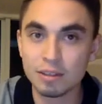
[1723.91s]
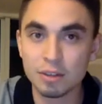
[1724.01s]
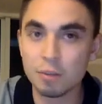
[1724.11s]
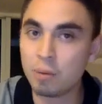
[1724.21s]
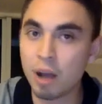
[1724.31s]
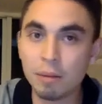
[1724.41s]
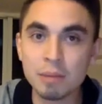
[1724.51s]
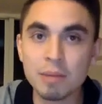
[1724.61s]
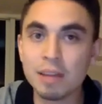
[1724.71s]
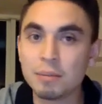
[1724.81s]
You probably
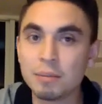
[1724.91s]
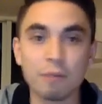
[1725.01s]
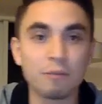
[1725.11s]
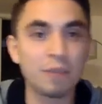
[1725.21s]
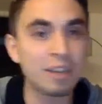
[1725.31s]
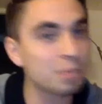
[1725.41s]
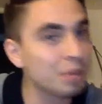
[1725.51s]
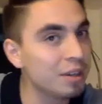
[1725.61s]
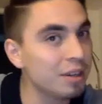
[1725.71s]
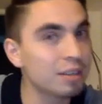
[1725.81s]
met them on
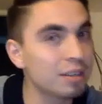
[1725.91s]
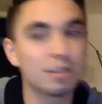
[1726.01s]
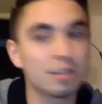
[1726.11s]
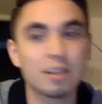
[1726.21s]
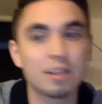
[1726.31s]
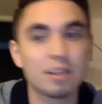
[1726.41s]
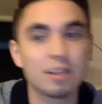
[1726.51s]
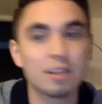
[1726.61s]
Facebook, you ran